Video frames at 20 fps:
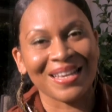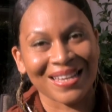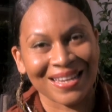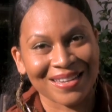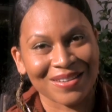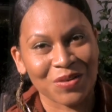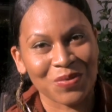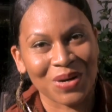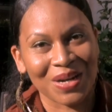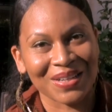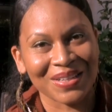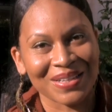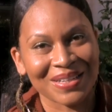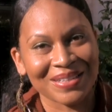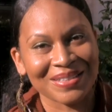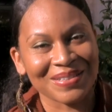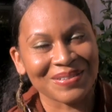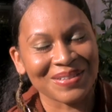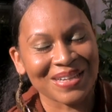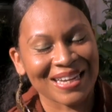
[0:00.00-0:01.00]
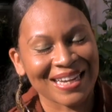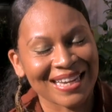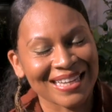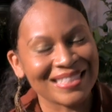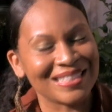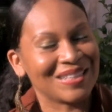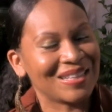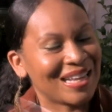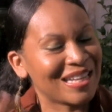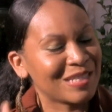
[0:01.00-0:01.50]
my yin qualities, okay?
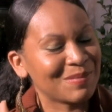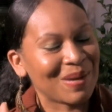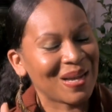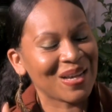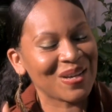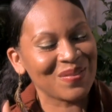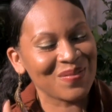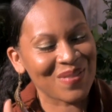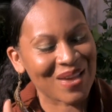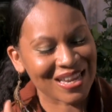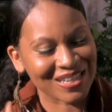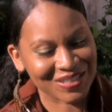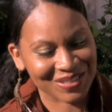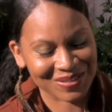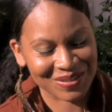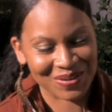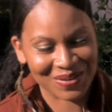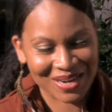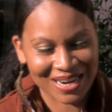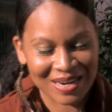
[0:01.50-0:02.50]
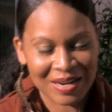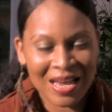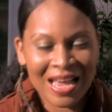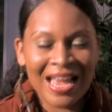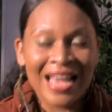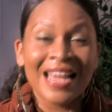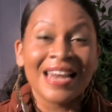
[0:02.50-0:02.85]
So that's my confession, all right?